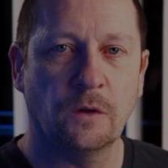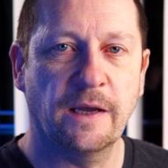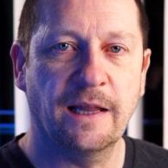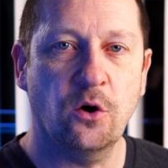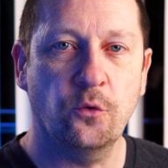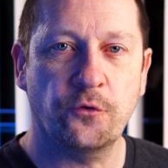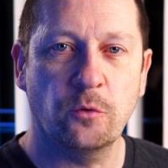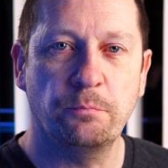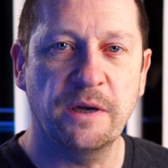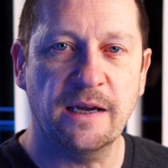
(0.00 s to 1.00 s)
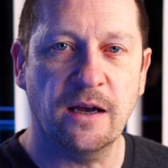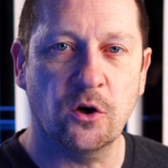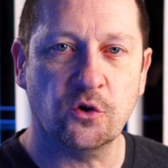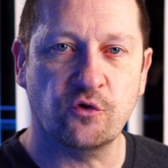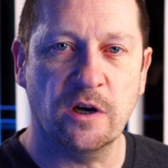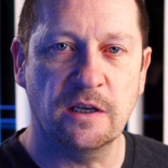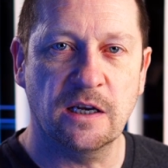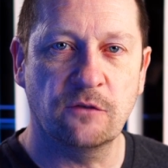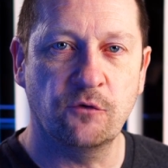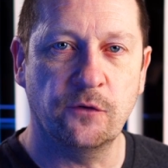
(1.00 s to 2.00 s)
Hello from Beer
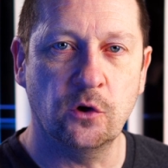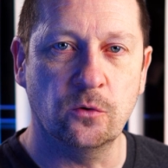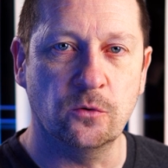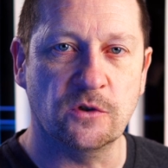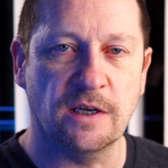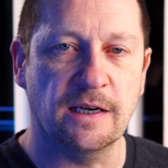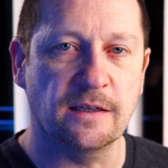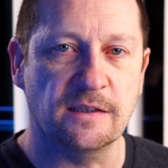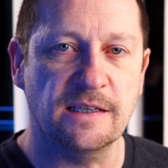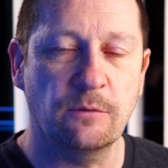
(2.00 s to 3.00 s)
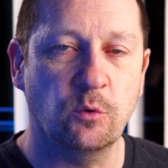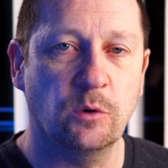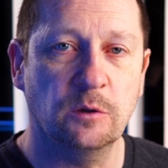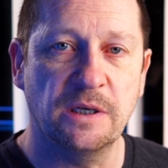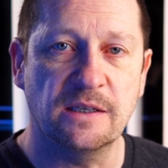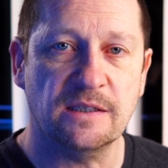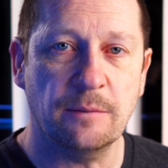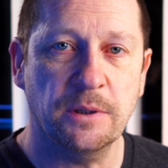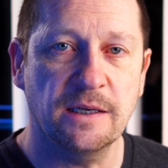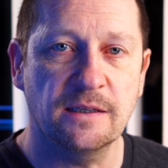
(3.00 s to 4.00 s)
Australia Reviews, and today we will be
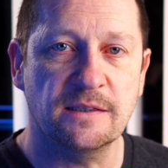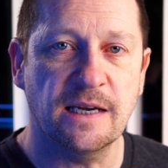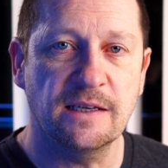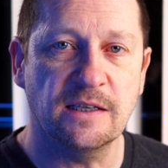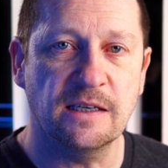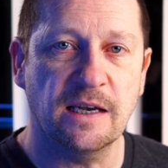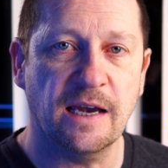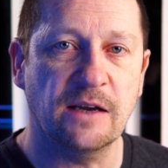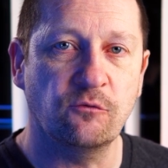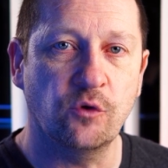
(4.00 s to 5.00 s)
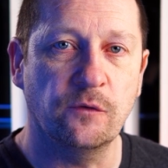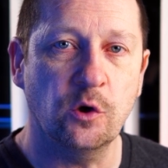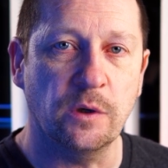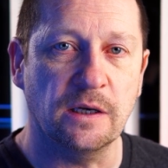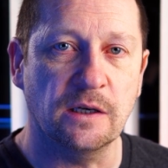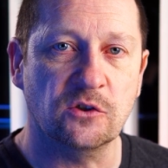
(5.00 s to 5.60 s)
sampling, tasting and reviewing